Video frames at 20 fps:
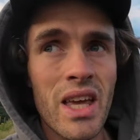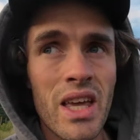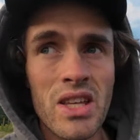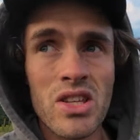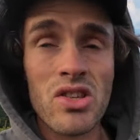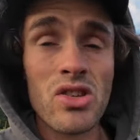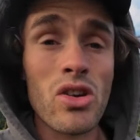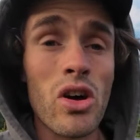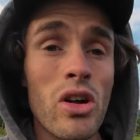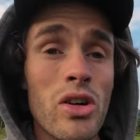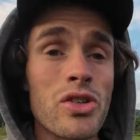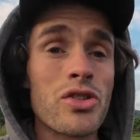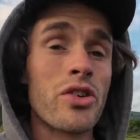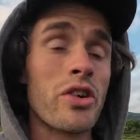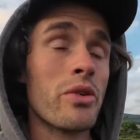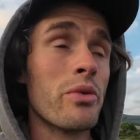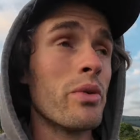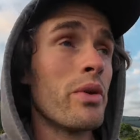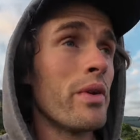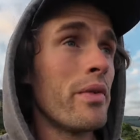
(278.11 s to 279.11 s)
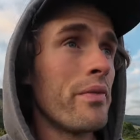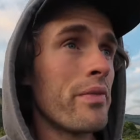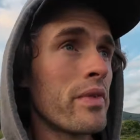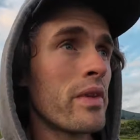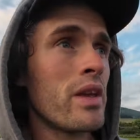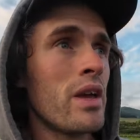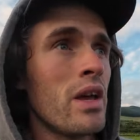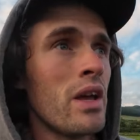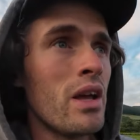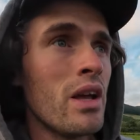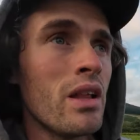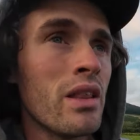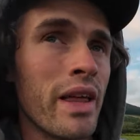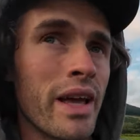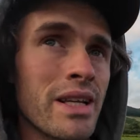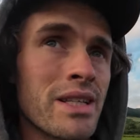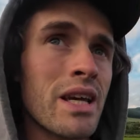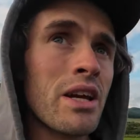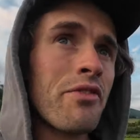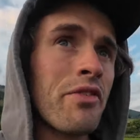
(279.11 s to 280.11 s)
it's not true.
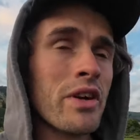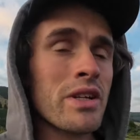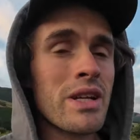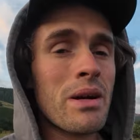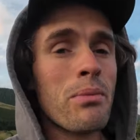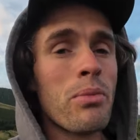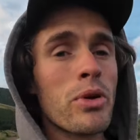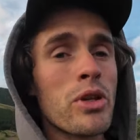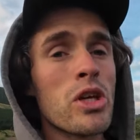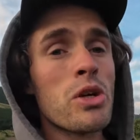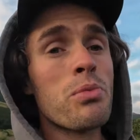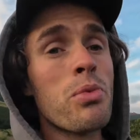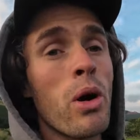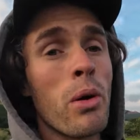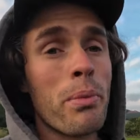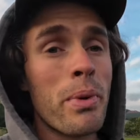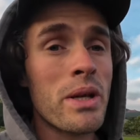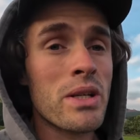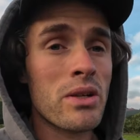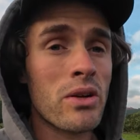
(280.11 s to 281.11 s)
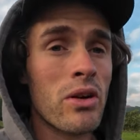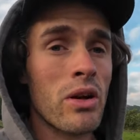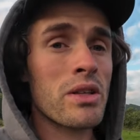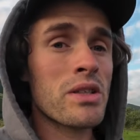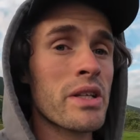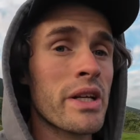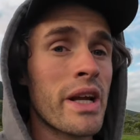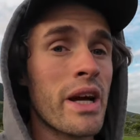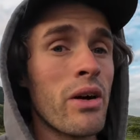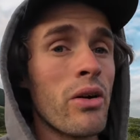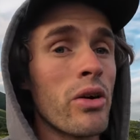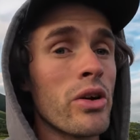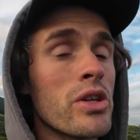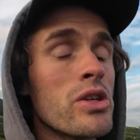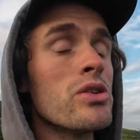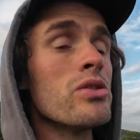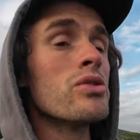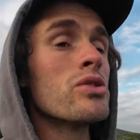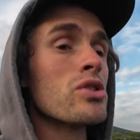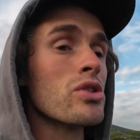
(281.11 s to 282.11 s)
Like, say for example, you put a piece of content out or
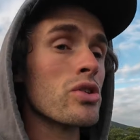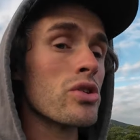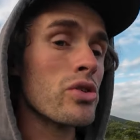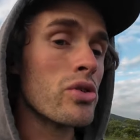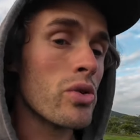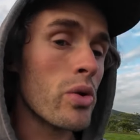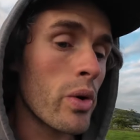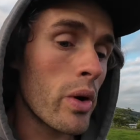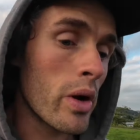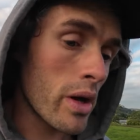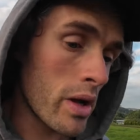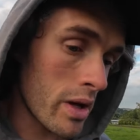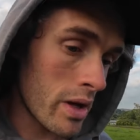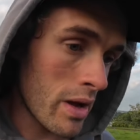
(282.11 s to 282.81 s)
you do